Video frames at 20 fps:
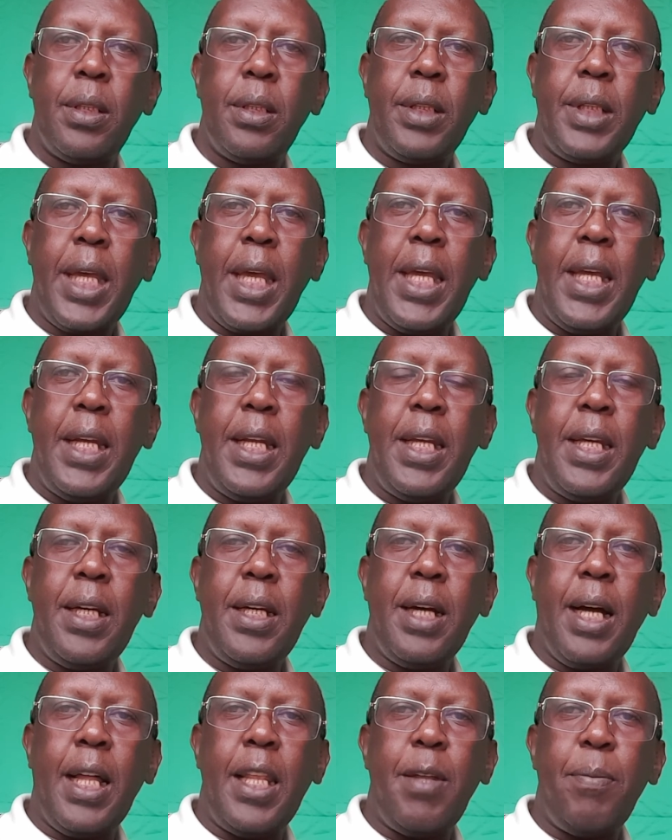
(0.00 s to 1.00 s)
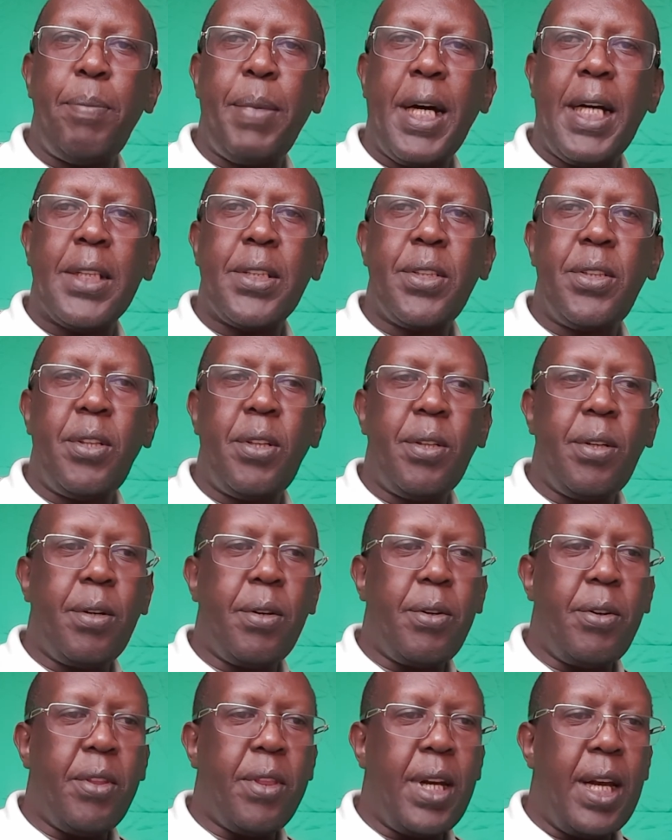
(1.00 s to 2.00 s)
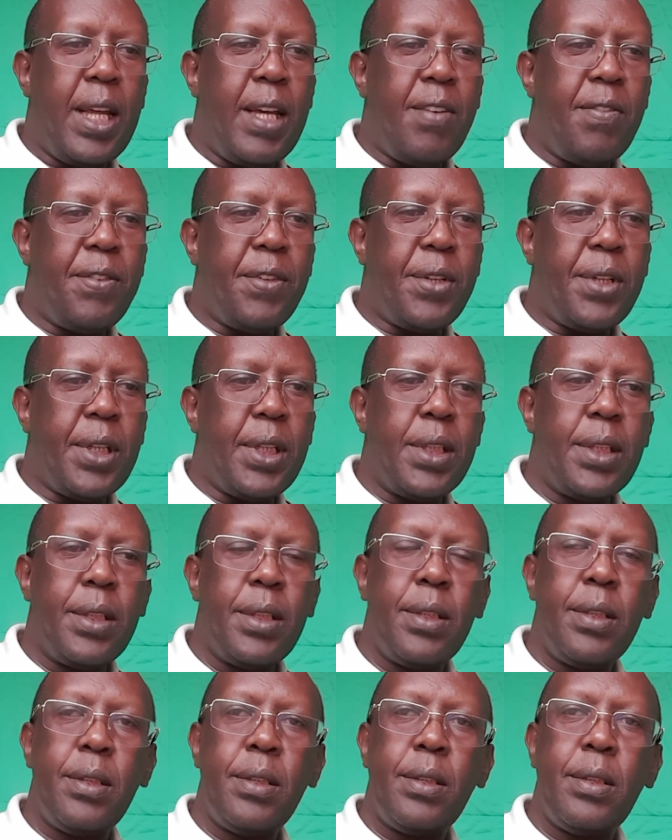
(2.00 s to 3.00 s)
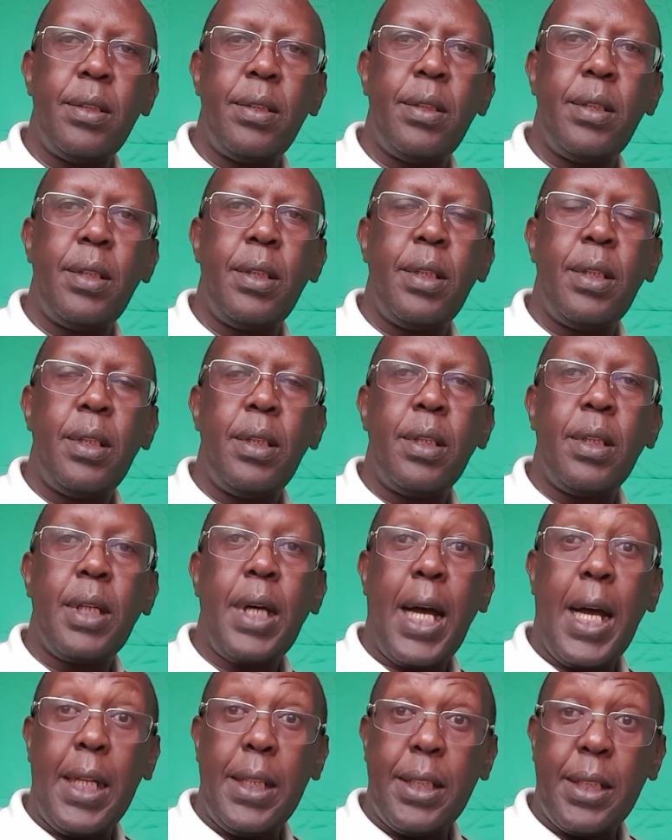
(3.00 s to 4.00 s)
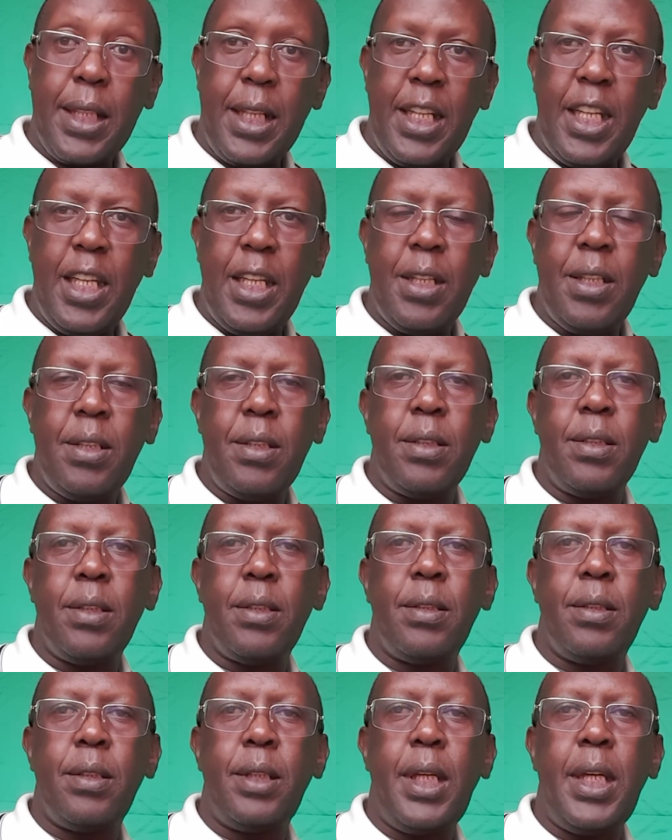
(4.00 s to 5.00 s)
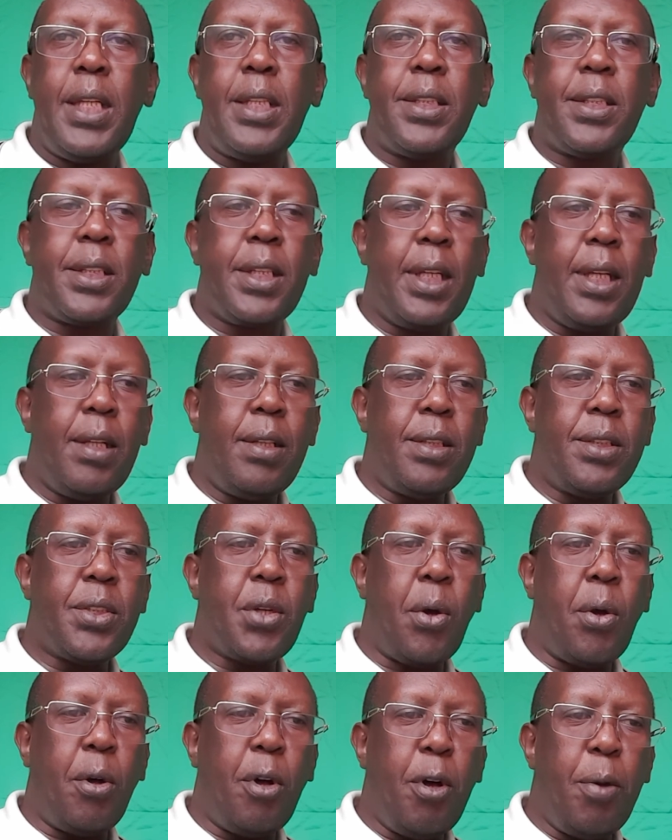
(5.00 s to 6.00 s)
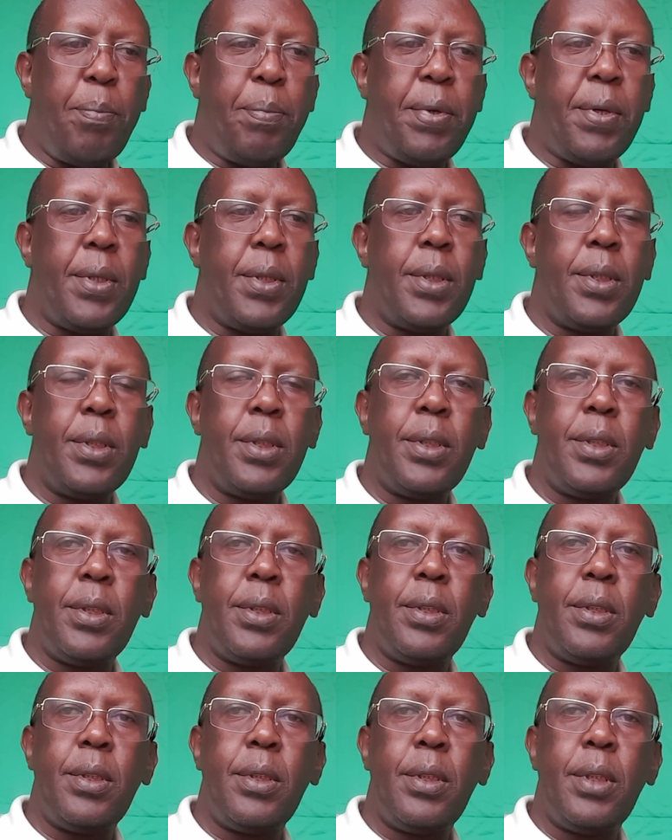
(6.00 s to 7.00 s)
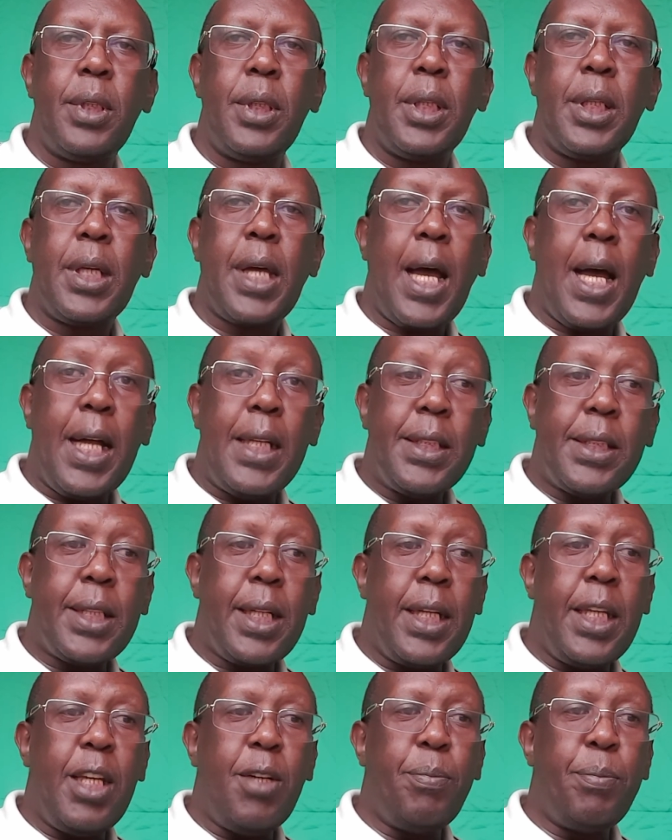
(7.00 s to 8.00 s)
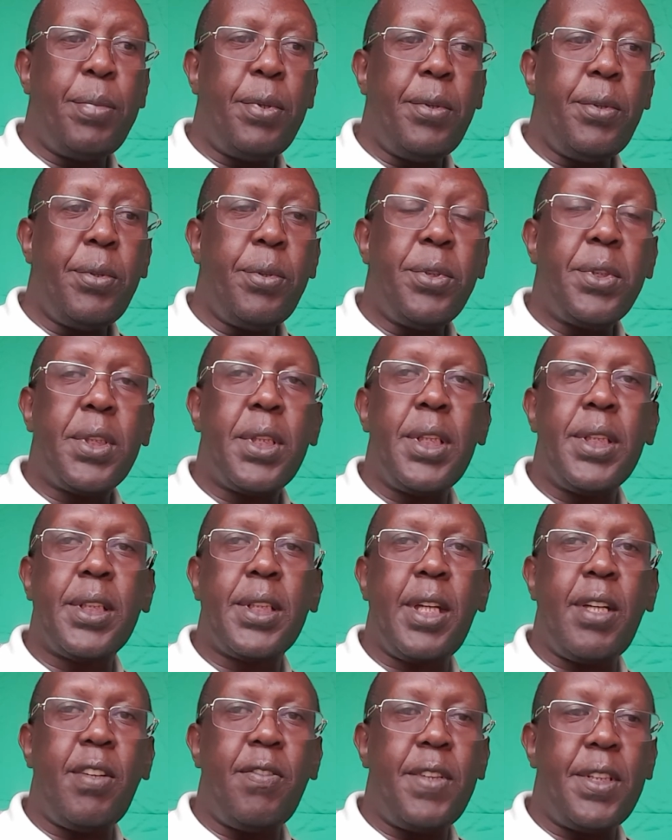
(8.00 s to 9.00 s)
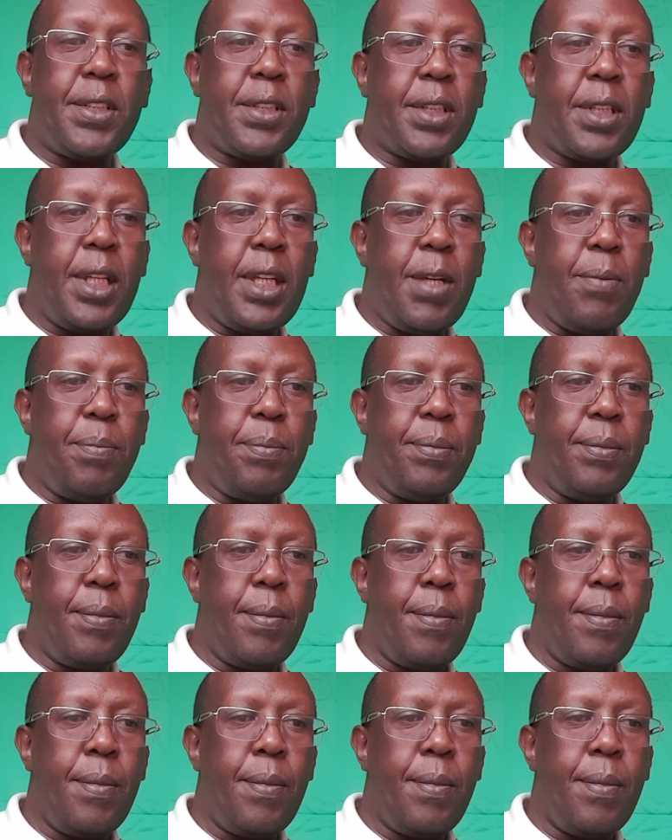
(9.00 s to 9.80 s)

gaining at the personal growth level. Counseling instills hope. Counseling boosts self-esteem.